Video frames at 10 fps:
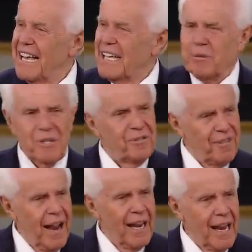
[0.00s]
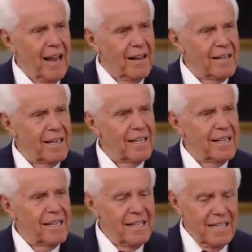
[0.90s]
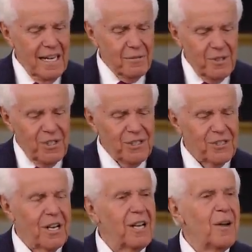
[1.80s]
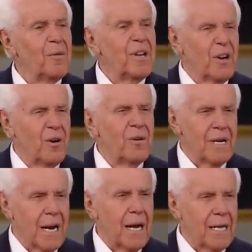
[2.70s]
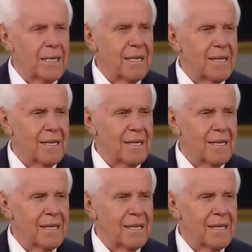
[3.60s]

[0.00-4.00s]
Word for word: That's what you find out. That's when Jesus said, when you go in your closet.